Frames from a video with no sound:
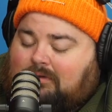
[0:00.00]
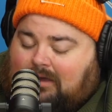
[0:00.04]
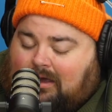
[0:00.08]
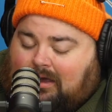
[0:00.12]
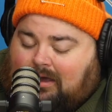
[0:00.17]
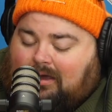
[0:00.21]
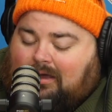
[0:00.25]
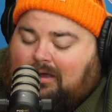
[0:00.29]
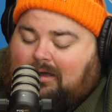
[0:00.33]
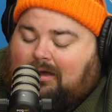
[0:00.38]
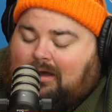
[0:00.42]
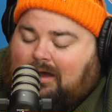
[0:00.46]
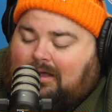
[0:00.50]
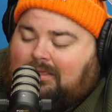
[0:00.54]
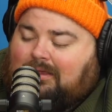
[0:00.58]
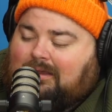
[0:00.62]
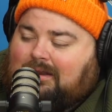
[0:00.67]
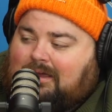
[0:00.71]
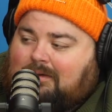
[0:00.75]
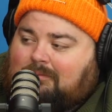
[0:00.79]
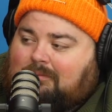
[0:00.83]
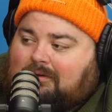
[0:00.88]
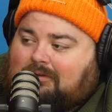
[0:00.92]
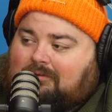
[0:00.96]
Yeah. I let
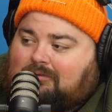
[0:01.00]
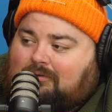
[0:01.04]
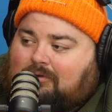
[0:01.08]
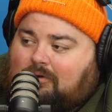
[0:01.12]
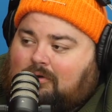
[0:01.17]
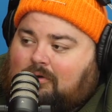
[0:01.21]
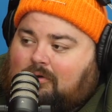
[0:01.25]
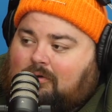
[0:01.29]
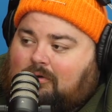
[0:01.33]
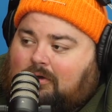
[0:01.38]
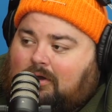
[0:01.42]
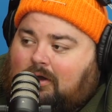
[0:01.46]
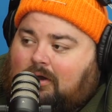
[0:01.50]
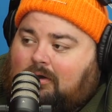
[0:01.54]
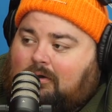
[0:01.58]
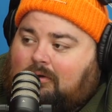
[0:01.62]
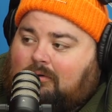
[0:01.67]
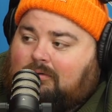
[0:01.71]
him and his girl go.